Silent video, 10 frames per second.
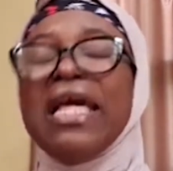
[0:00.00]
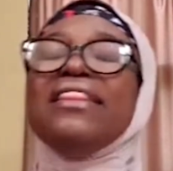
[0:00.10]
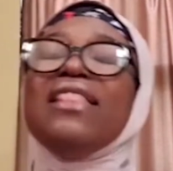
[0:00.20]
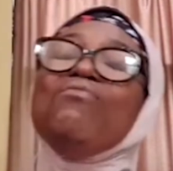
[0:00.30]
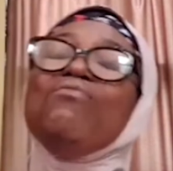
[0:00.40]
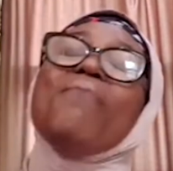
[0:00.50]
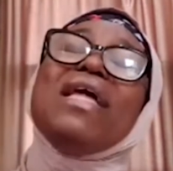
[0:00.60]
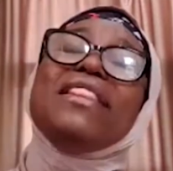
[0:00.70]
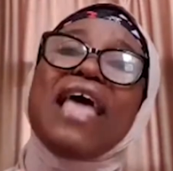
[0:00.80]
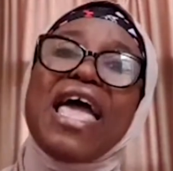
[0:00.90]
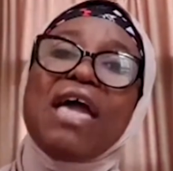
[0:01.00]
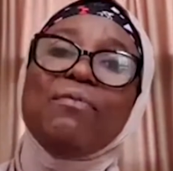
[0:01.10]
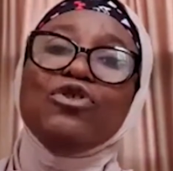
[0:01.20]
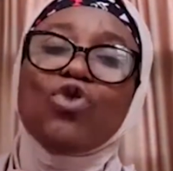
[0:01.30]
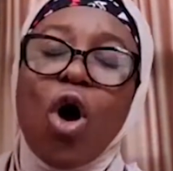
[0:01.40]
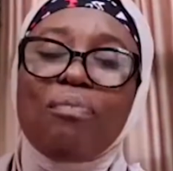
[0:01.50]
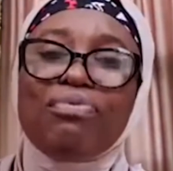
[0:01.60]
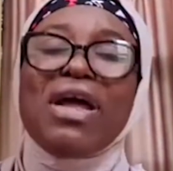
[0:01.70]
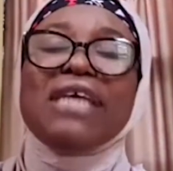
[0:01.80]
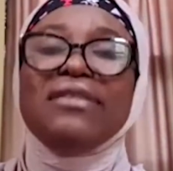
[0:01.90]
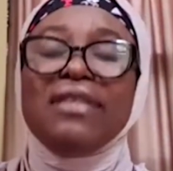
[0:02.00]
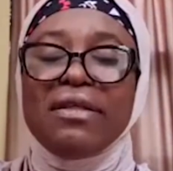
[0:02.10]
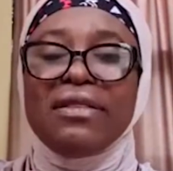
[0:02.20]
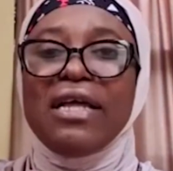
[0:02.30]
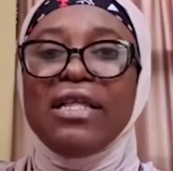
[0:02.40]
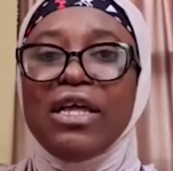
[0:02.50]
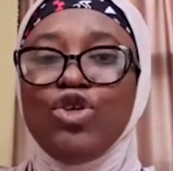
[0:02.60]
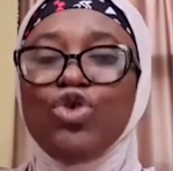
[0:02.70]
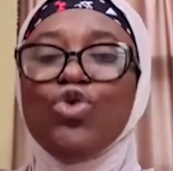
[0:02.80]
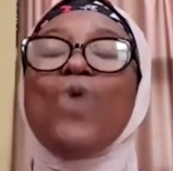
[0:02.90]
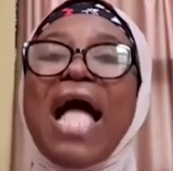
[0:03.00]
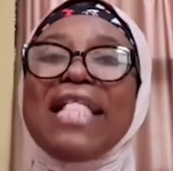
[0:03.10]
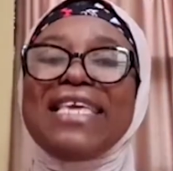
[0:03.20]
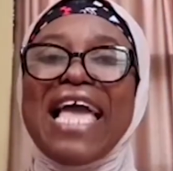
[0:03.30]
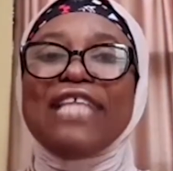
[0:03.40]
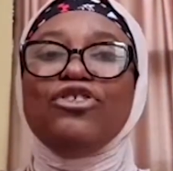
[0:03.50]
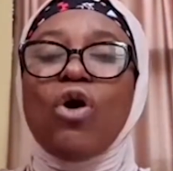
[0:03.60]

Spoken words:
The moment they're able to oppress you and get